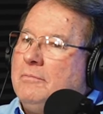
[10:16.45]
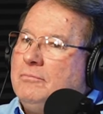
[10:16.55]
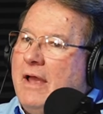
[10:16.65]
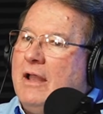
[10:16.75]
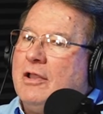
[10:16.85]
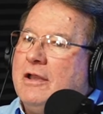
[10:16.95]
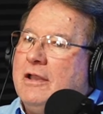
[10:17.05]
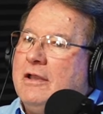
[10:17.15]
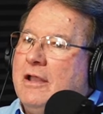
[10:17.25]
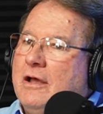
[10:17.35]
Allen
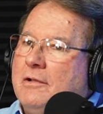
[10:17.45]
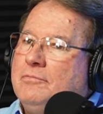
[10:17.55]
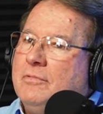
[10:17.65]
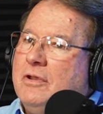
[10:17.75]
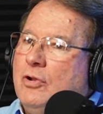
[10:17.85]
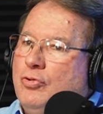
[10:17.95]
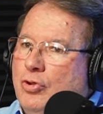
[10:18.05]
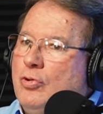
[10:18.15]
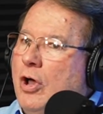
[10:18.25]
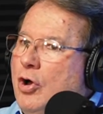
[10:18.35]
and
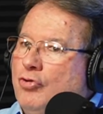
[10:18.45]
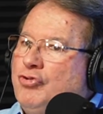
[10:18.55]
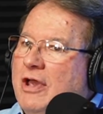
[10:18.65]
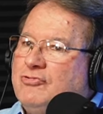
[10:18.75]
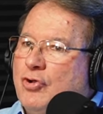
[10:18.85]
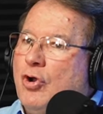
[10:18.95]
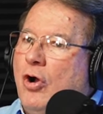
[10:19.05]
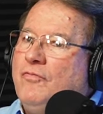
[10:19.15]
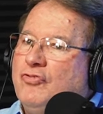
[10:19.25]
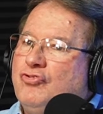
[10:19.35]
U Laws has their
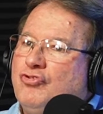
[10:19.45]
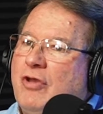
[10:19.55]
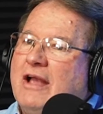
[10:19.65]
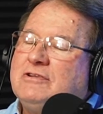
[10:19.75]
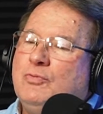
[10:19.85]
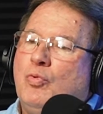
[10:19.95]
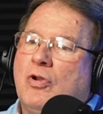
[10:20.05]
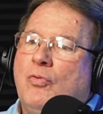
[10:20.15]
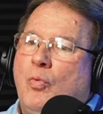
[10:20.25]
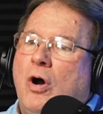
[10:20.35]
office is actually one
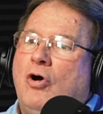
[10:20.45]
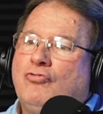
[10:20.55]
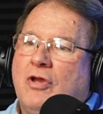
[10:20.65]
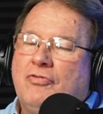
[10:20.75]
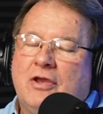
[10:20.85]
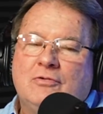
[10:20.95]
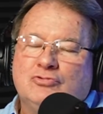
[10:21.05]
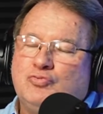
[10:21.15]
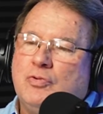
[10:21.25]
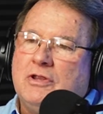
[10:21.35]
of the walls I think
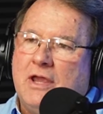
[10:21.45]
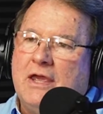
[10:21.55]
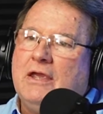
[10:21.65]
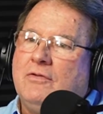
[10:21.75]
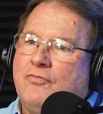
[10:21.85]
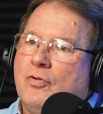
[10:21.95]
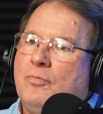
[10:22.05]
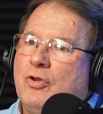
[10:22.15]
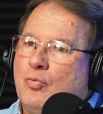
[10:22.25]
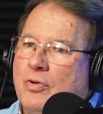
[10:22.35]
was retained from
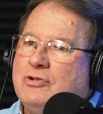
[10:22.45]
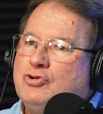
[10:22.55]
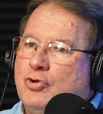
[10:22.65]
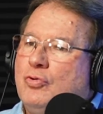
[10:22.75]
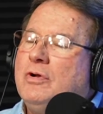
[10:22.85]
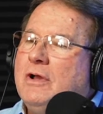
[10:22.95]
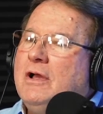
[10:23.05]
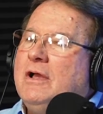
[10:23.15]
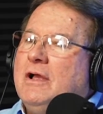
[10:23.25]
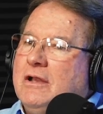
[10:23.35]
the original
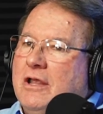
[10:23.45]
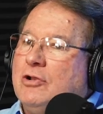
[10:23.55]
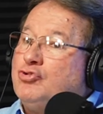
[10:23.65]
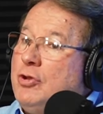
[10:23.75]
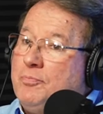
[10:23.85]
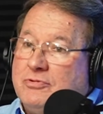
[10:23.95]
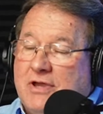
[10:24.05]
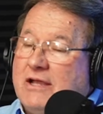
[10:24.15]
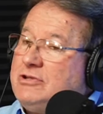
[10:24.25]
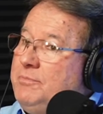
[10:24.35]
dealership. Is
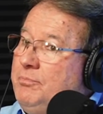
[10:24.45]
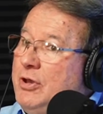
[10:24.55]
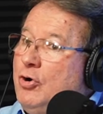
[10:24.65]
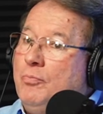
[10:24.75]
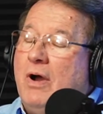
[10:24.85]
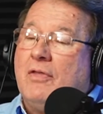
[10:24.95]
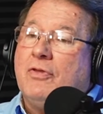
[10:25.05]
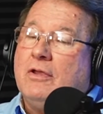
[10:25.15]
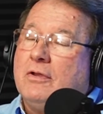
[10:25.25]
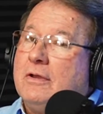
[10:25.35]
actually built by,
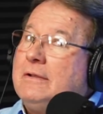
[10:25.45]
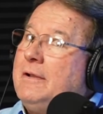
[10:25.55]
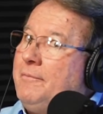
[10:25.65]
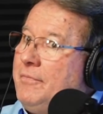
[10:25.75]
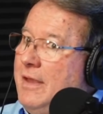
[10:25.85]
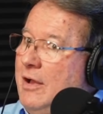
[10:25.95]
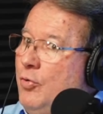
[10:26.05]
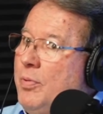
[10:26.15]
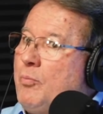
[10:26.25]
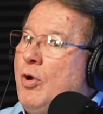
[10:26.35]
I
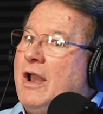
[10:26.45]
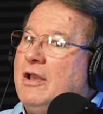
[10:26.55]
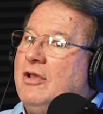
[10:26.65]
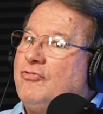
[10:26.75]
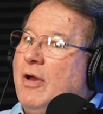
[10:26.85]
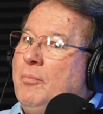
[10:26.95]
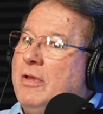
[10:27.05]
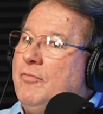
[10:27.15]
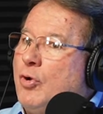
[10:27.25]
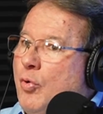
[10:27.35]
hope I'm right in this, I
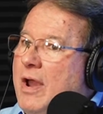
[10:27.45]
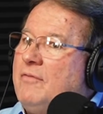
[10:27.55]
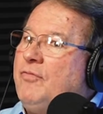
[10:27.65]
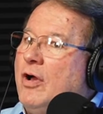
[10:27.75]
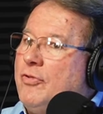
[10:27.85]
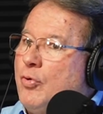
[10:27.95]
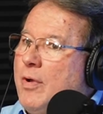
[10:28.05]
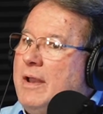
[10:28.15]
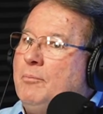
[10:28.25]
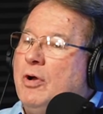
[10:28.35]
believe a grandmother
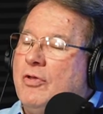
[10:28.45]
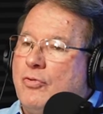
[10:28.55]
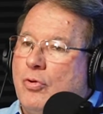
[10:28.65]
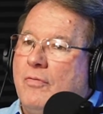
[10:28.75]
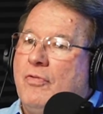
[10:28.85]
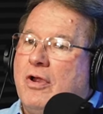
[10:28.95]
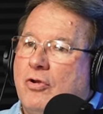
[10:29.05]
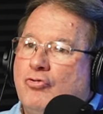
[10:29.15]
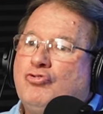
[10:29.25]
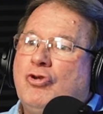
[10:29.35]
of
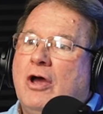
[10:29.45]
theirs.